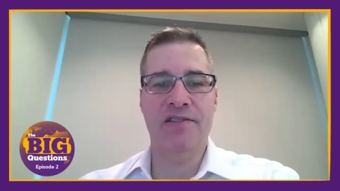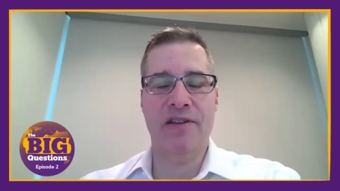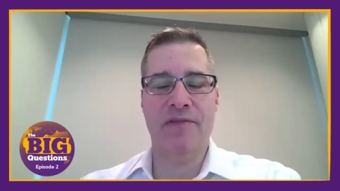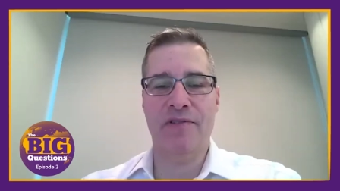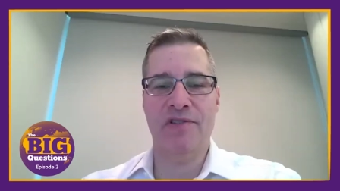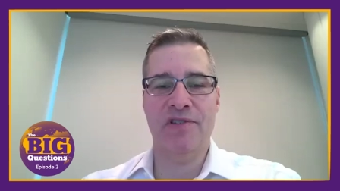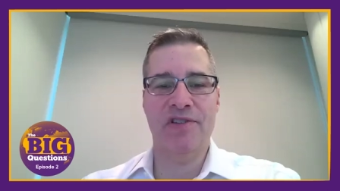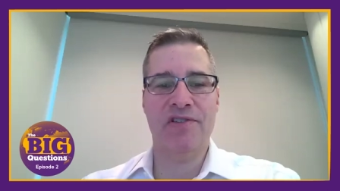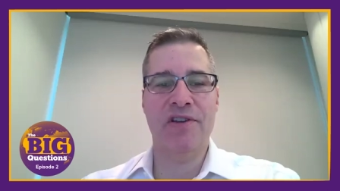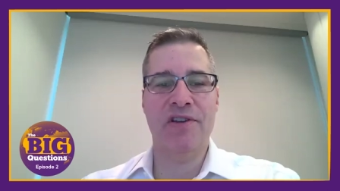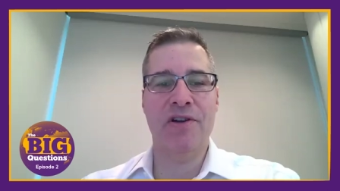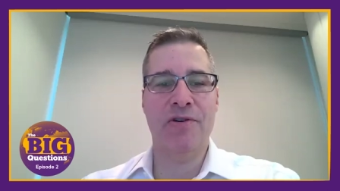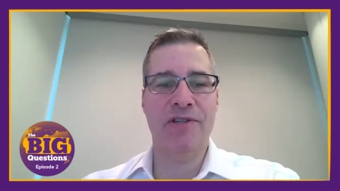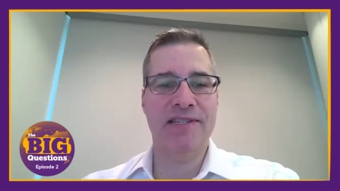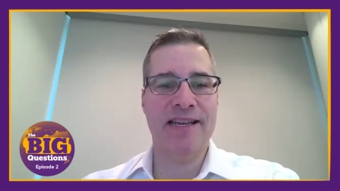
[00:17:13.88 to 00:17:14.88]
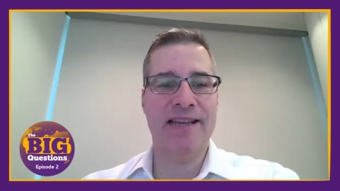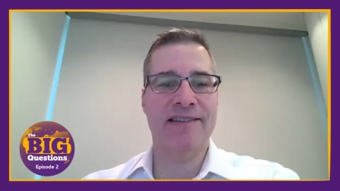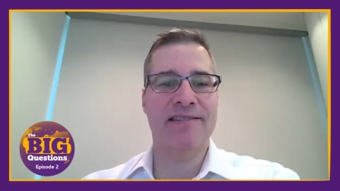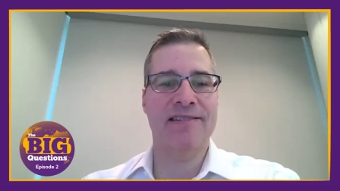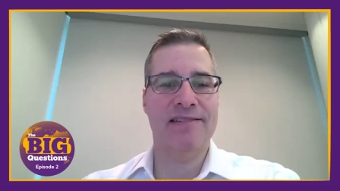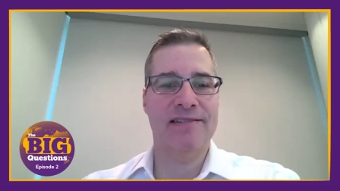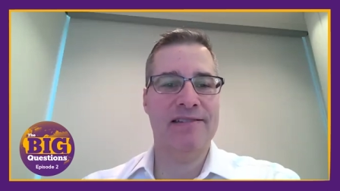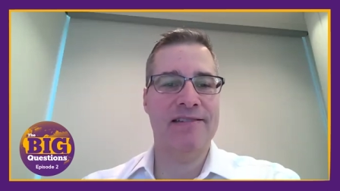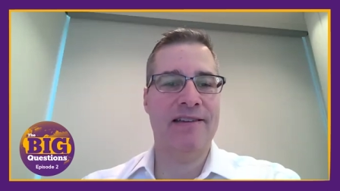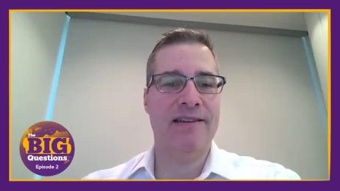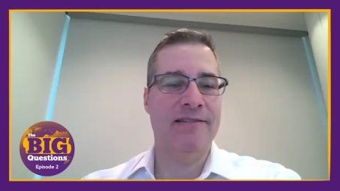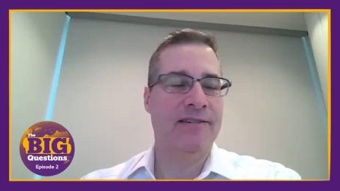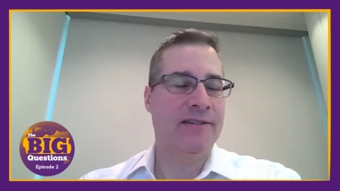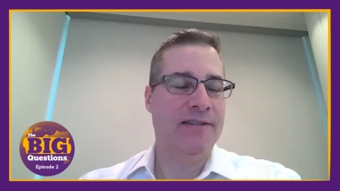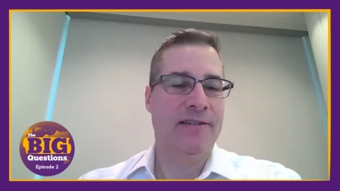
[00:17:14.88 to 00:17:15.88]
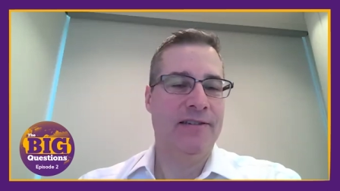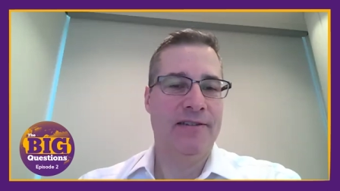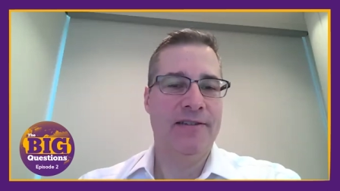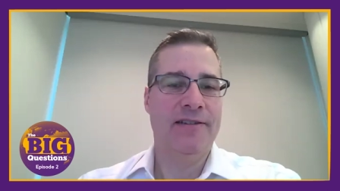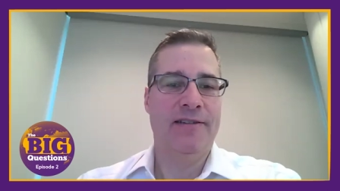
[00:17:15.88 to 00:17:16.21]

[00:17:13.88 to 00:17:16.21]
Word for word: So I, I, I, I, so I, I,